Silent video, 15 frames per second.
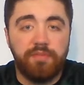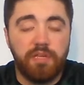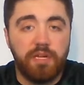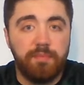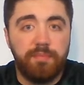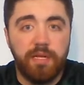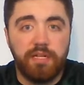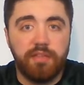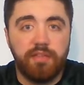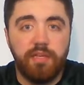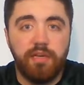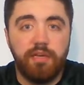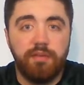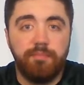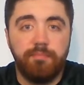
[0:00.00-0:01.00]
gonna pick
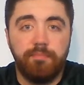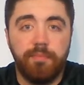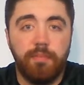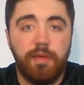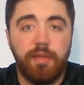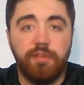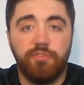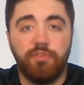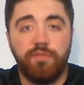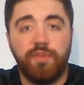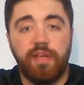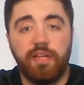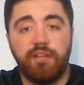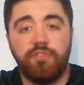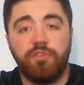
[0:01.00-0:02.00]
the Minnesota
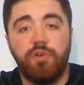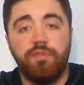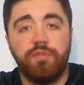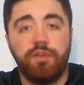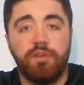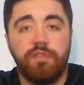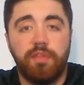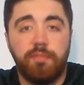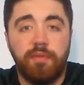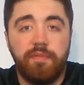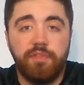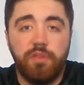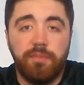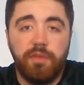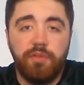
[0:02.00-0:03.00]
Vikings over the
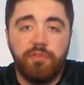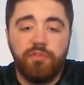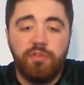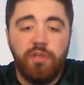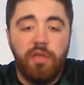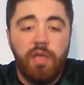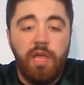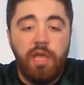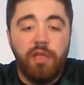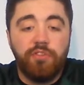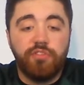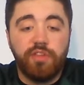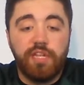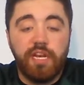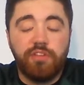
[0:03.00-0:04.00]
Buffalo Bills.
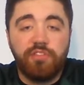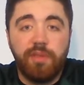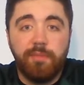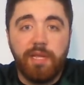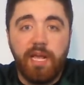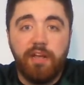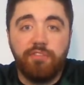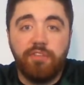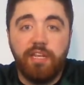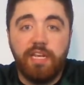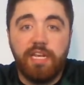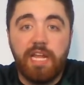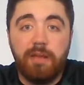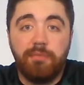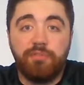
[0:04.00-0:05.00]
So the next game we got is
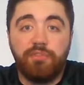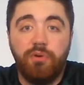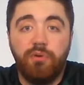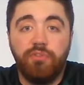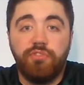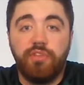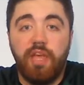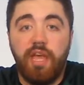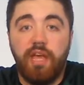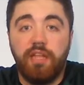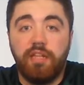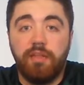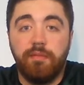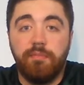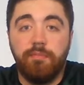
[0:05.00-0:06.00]
Indianapolis Colts
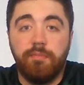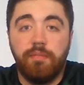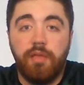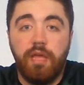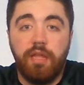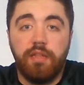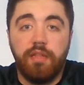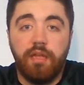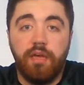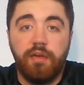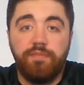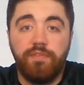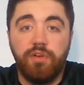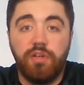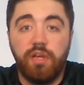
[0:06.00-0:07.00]
and
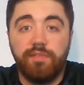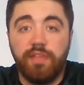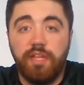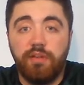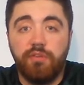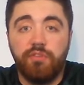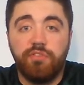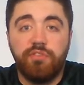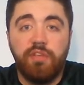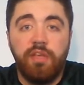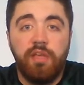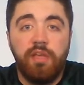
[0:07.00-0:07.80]
the Philadelphia Eagles.